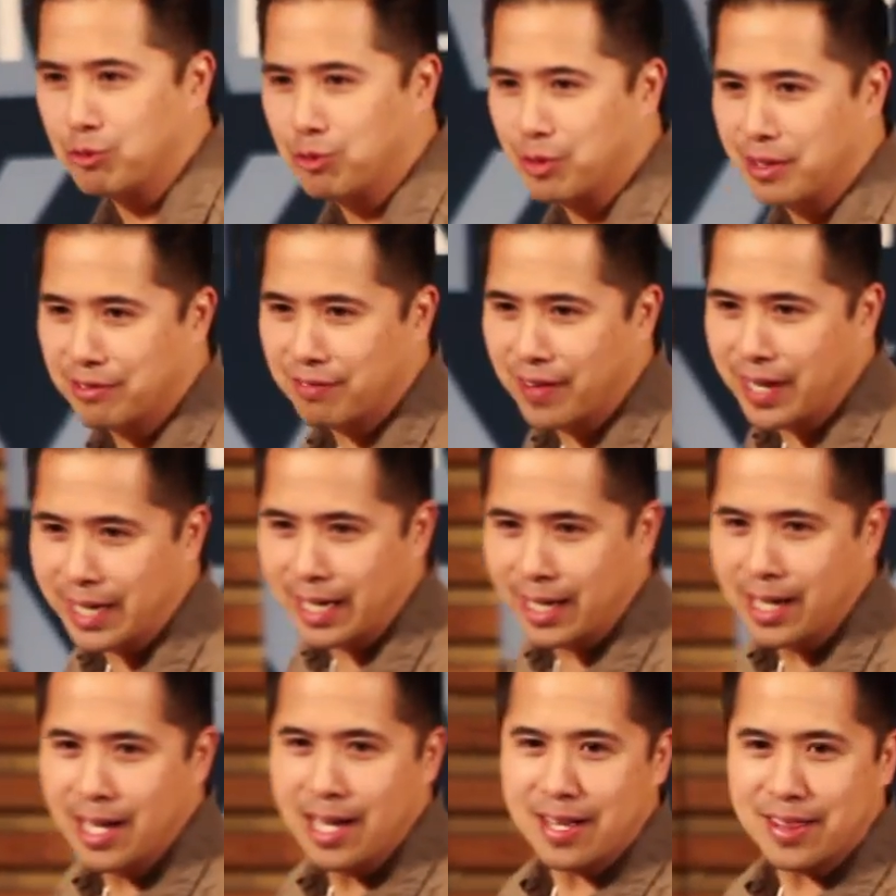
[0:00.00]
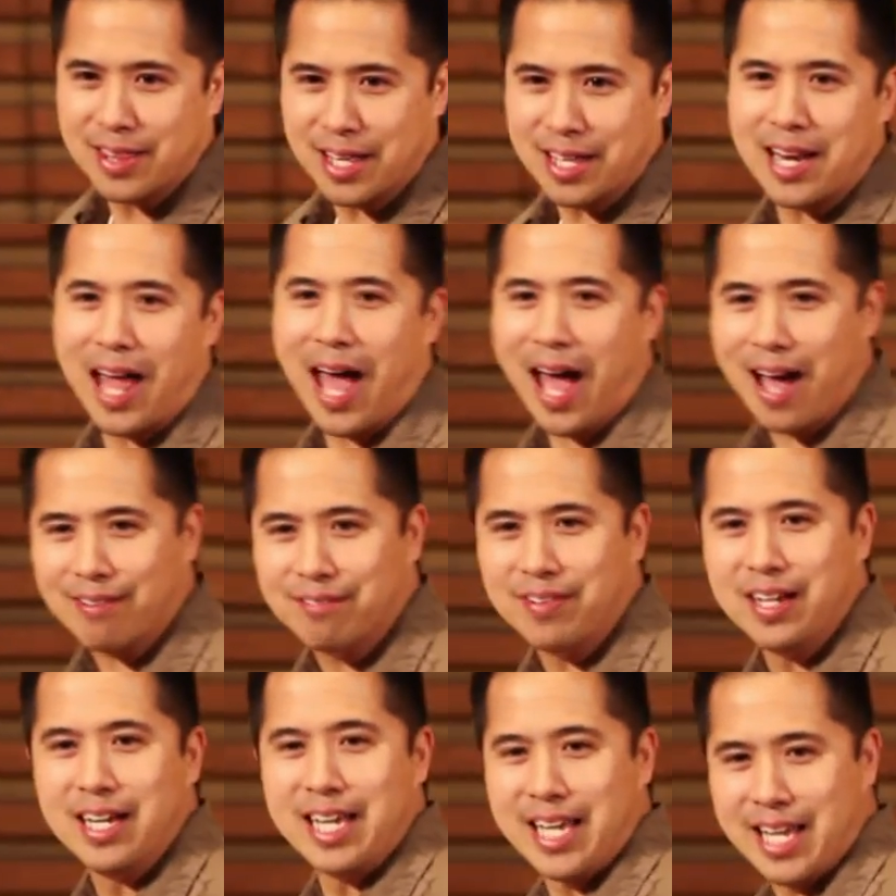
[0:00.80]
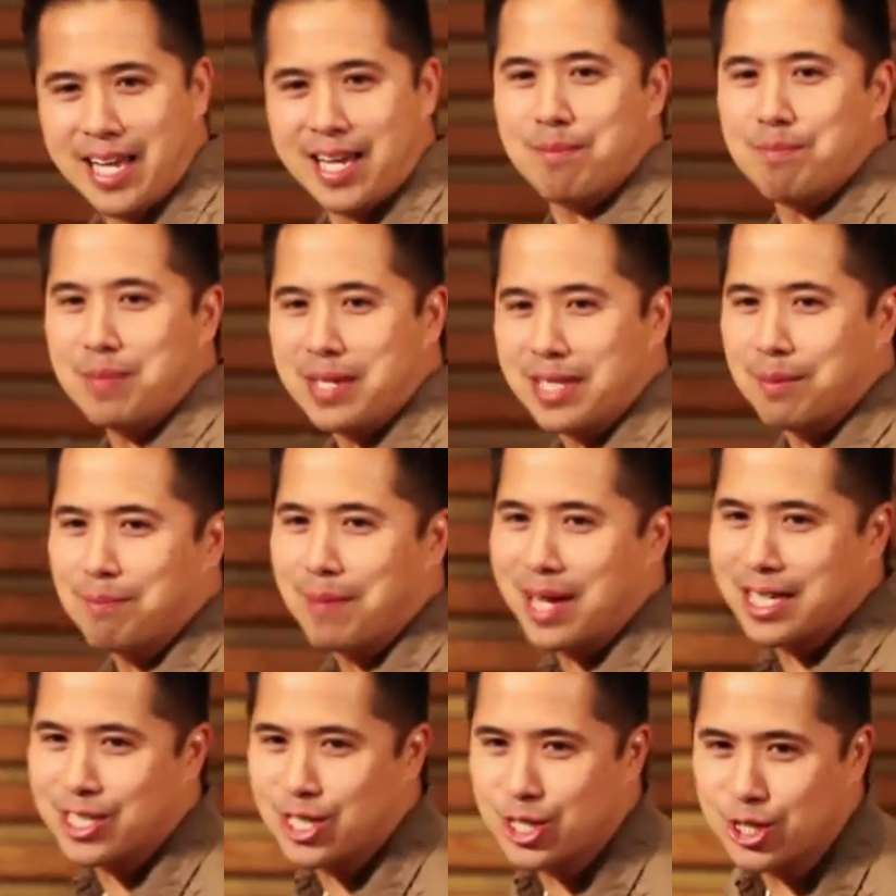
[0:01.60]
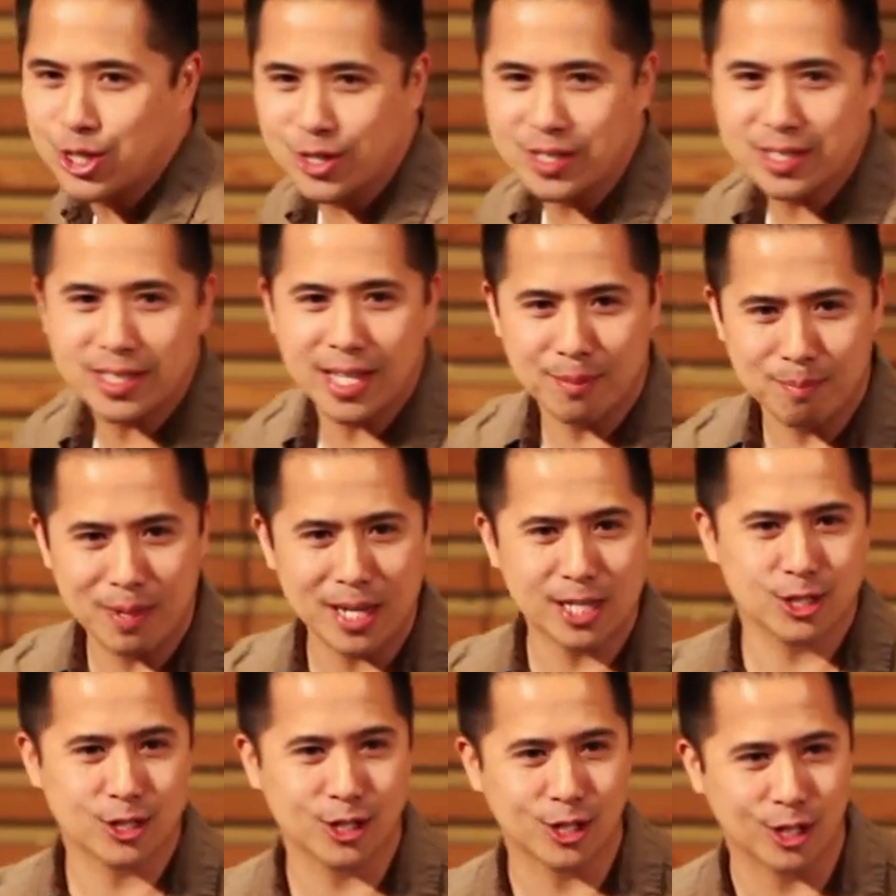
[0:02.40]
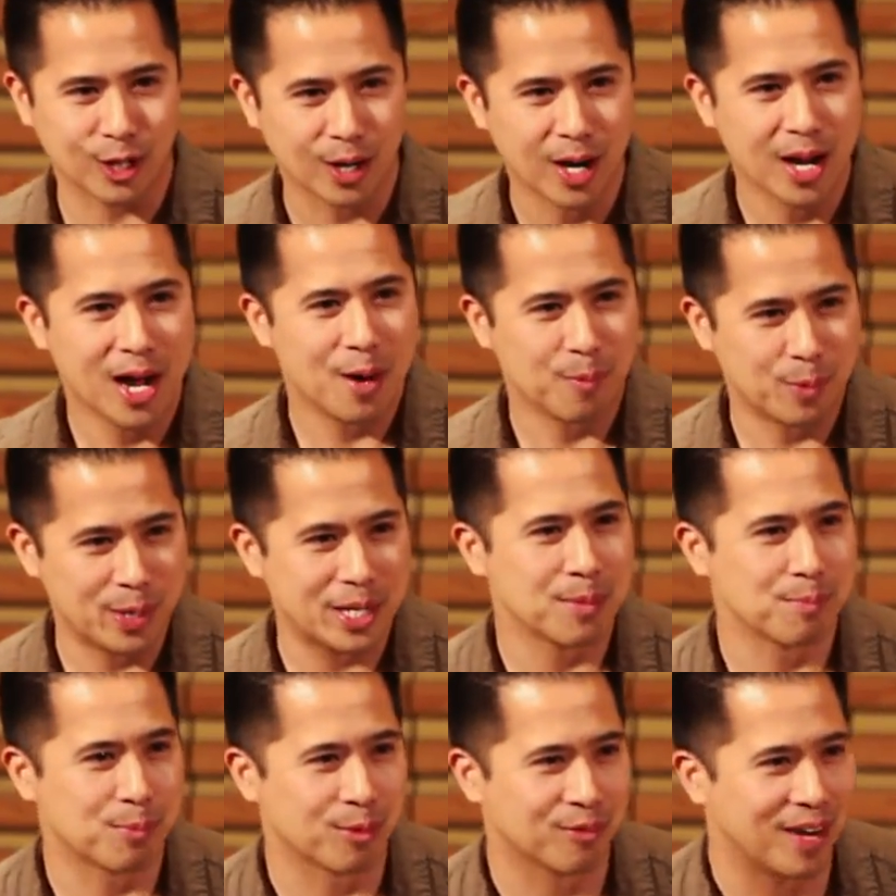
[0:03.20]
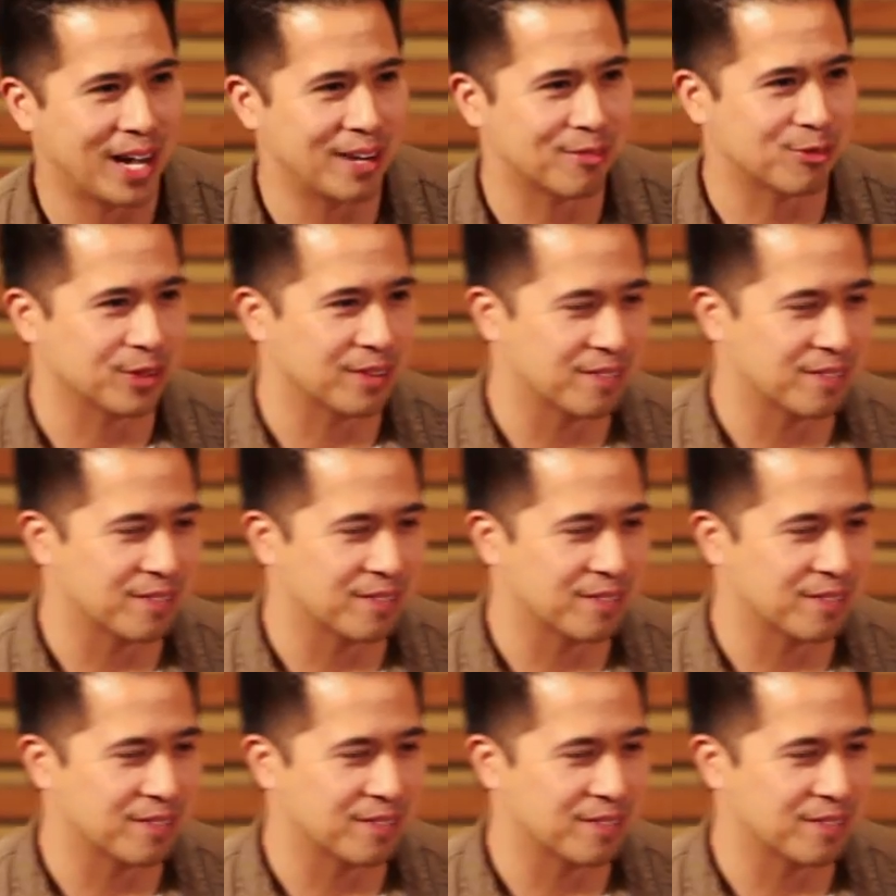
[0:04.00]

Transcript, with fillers: was really funny that have him be the messenger and say, make sure we can provide